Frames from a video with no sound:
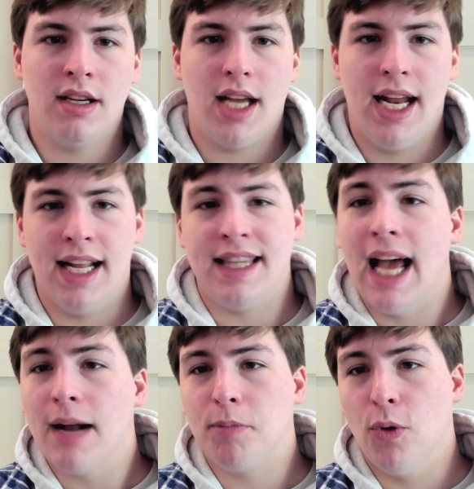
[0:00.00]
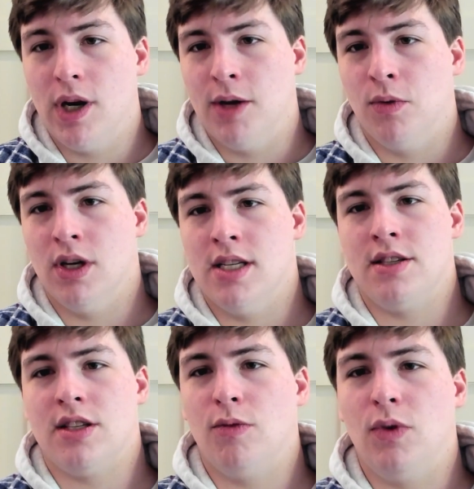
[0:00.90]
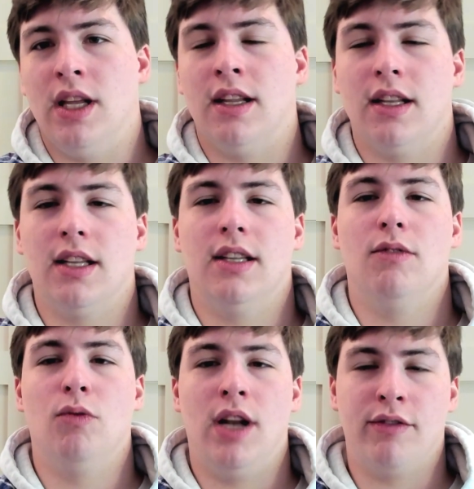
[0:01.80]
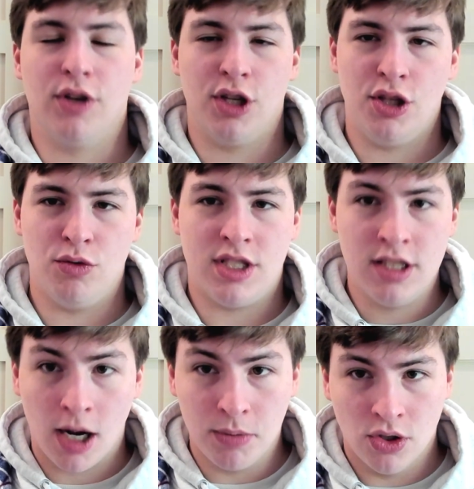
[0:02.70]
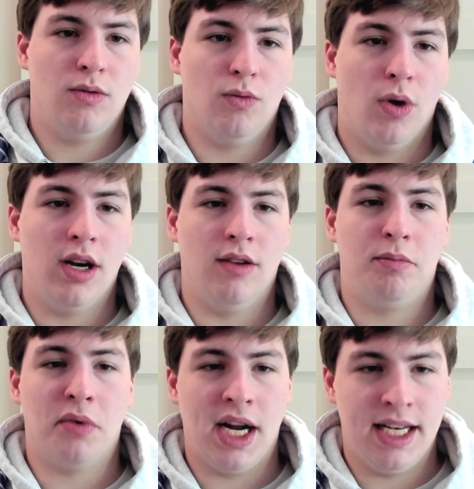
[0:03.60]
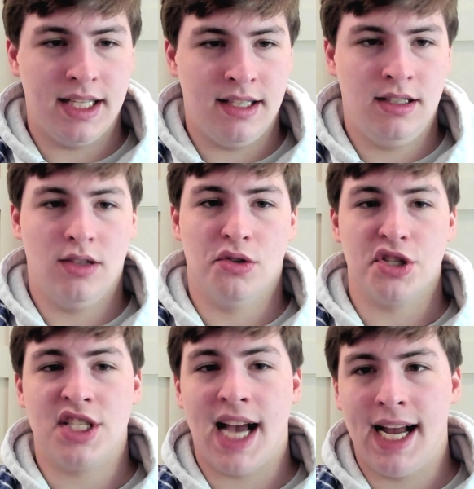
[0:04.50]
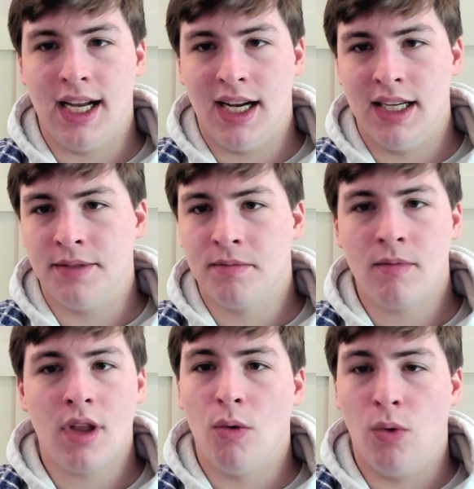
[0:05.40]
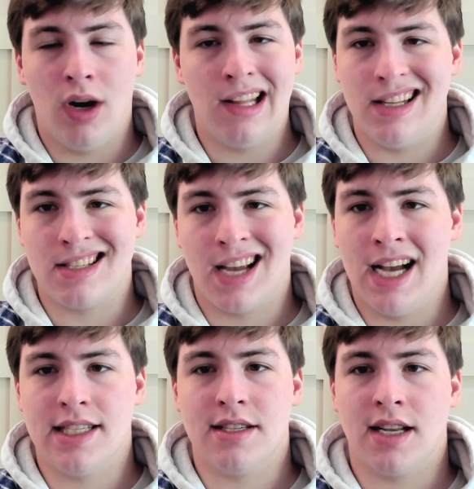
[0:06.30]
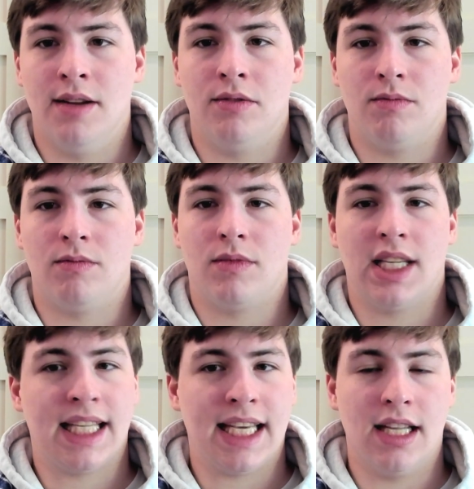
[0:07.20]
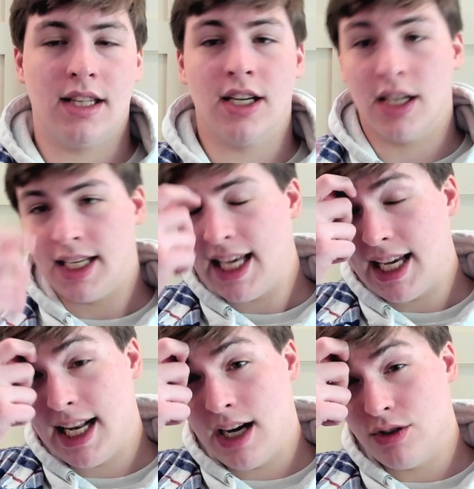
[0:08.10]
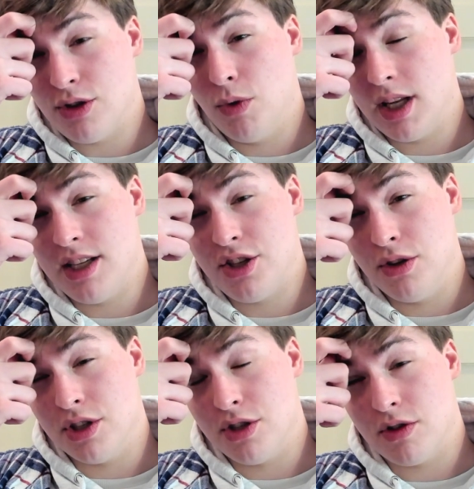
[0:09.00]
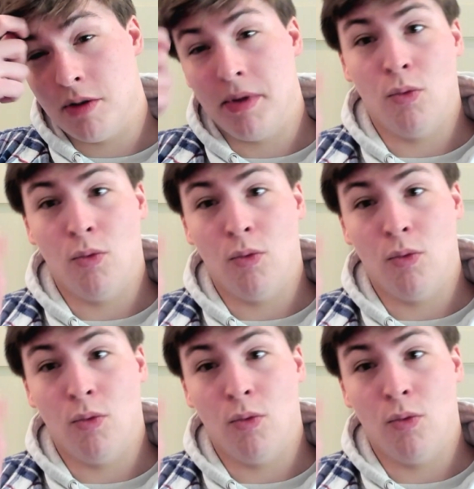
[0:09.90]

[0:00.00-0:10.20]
And at that point it was, whenever you double one of Brandon or Zion, one of these guys is going to, they're going to kick it out to one of these shooters who's going to be